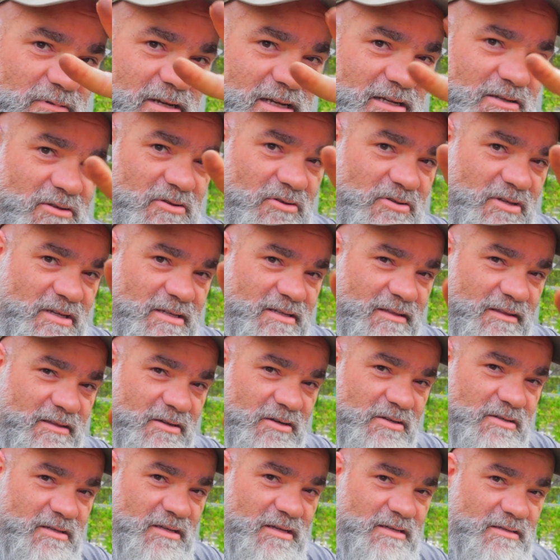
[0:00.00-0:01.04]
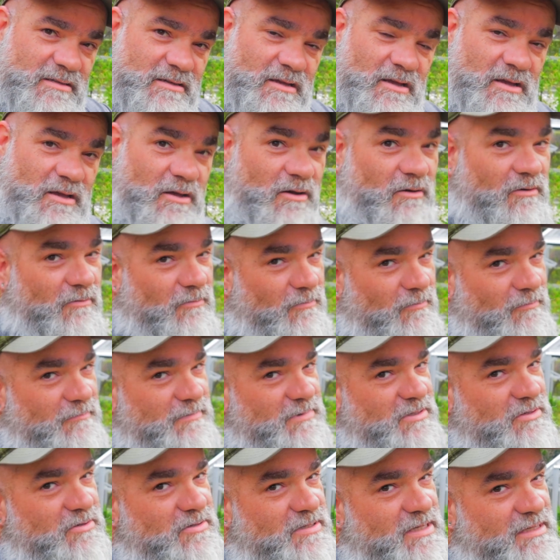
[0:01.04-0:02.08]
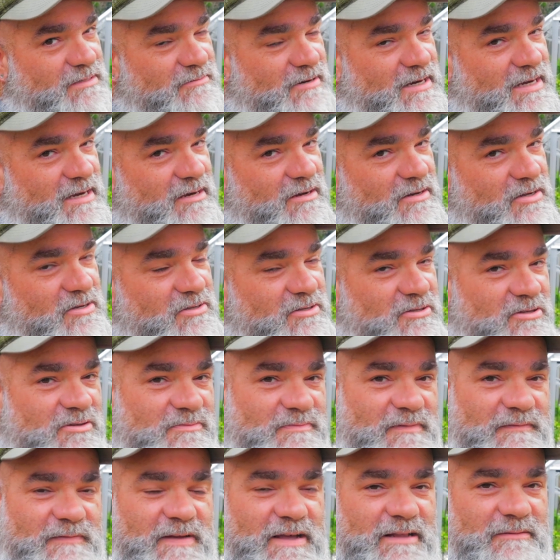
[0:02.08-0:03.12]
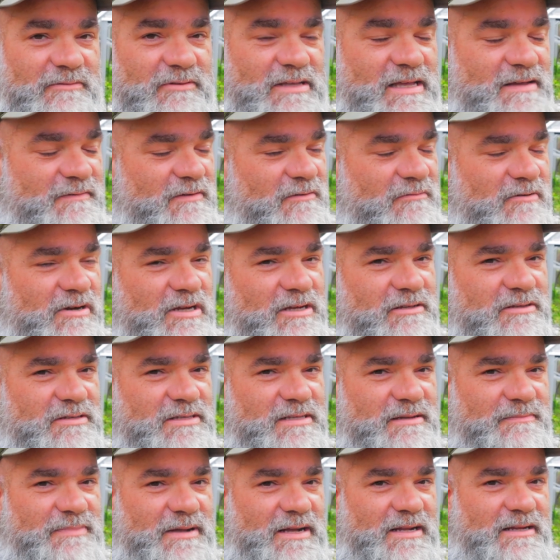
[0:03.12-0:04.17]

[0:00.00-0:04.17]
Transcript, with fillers: a week, Tuesdays and Thursdays. Tuesdays right here on YouTube, available everywhere you listen to